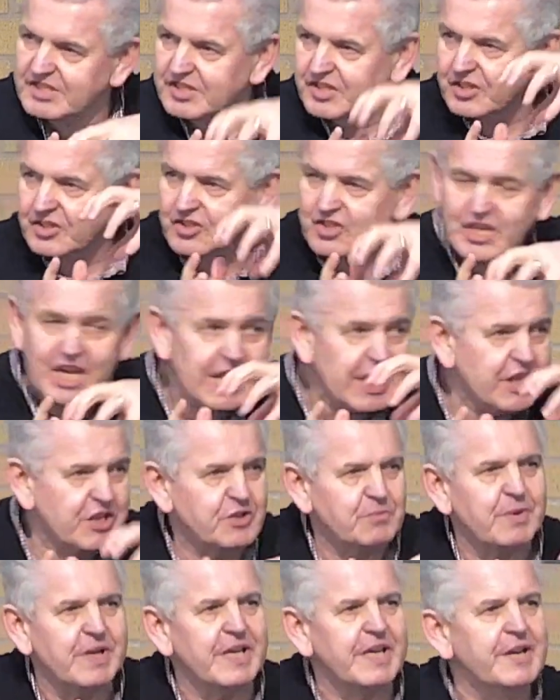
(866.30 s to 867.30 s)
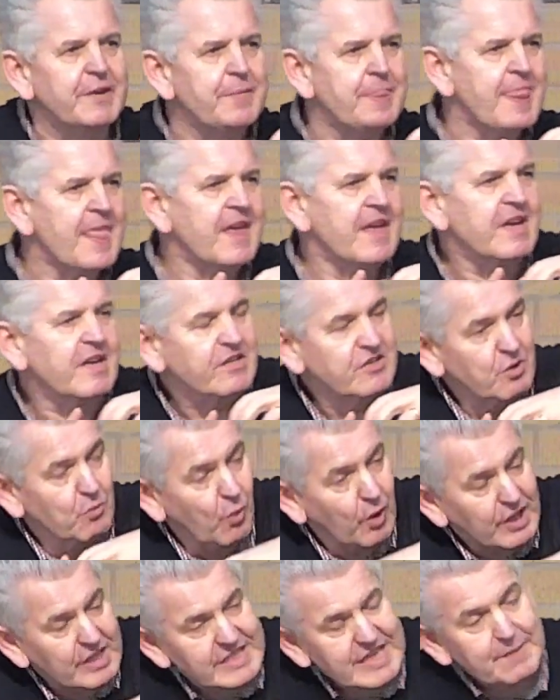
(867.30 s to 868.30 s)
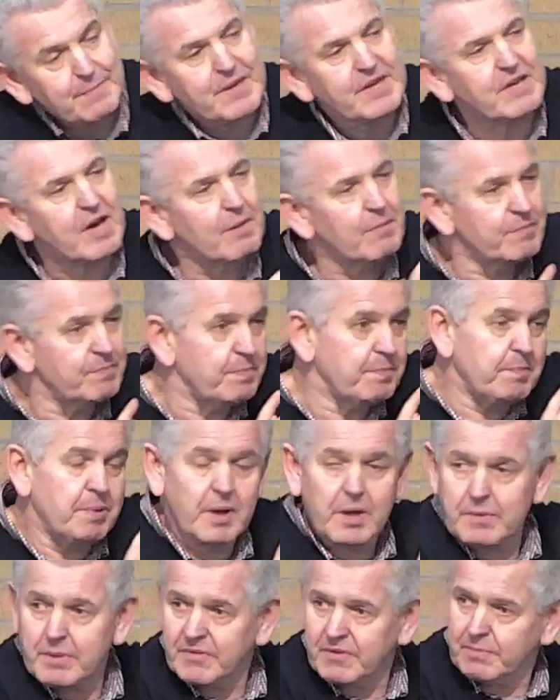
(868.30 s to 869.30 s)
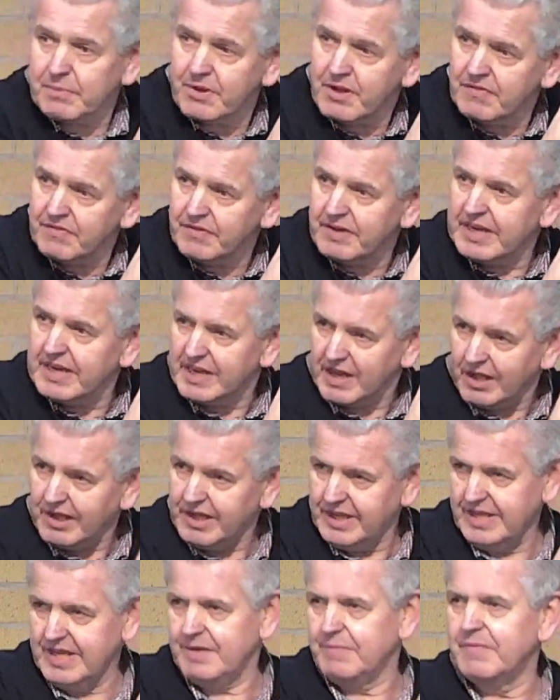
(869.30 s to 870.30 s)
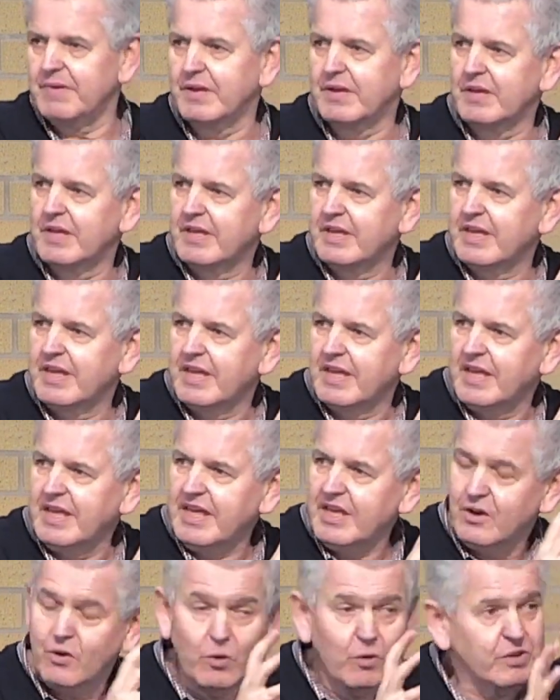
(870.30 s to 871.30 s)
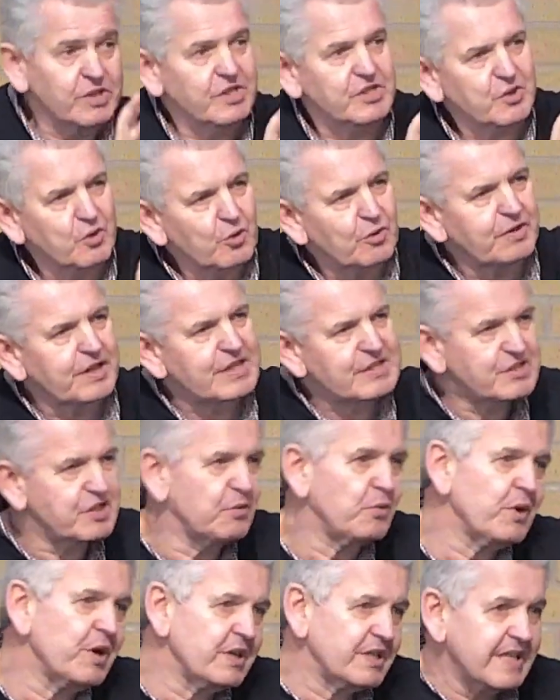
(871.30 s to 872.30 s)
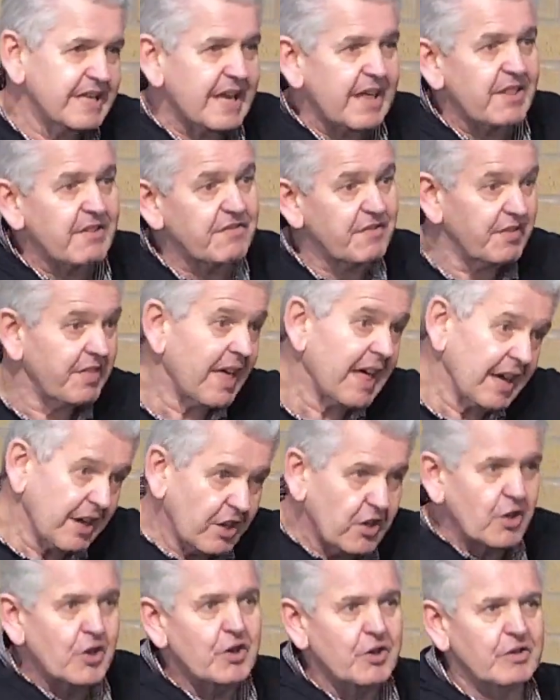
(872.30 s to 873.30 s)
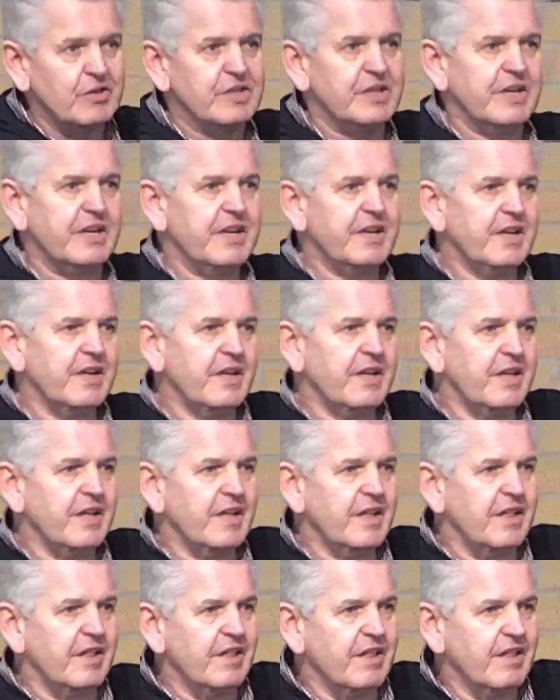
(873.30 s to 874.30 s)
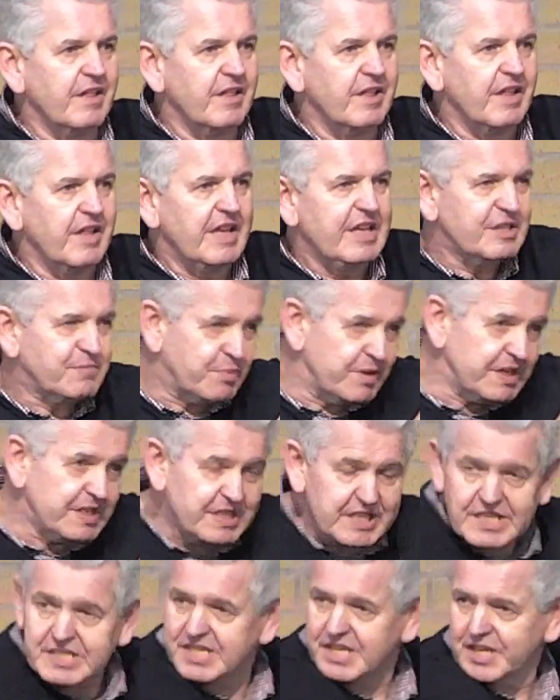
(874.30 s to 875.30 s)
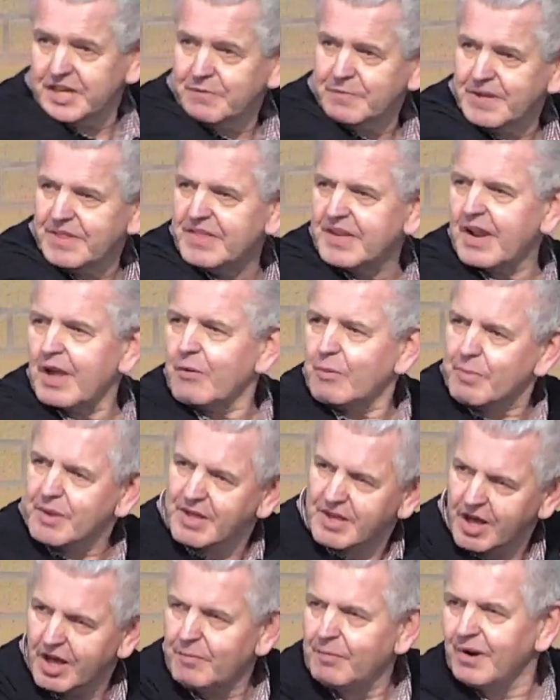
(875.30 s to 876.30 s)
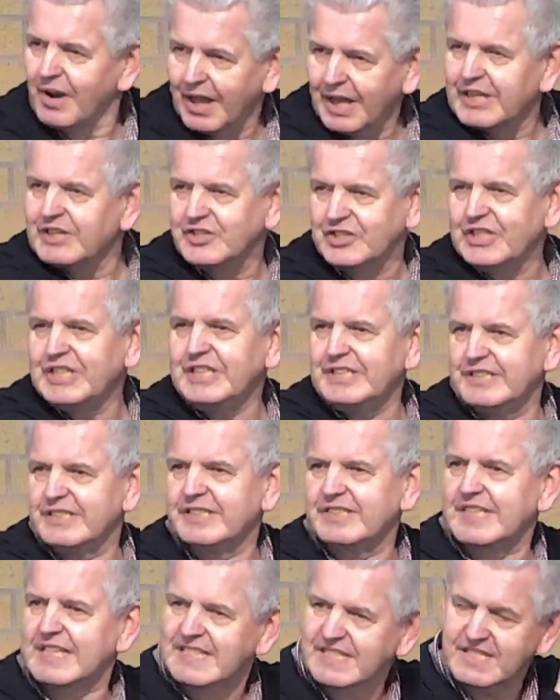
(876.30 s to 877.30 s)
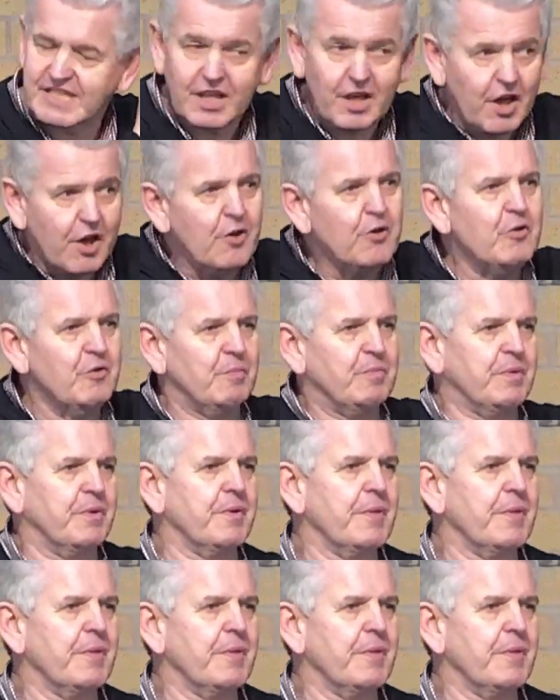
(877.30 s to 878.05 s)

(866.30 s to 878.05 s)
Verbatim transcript: to change me to one day become perfect, perfectly like Him. He causes all things to work together for that good He's predetermined that I will become like Jesus. That's the hope.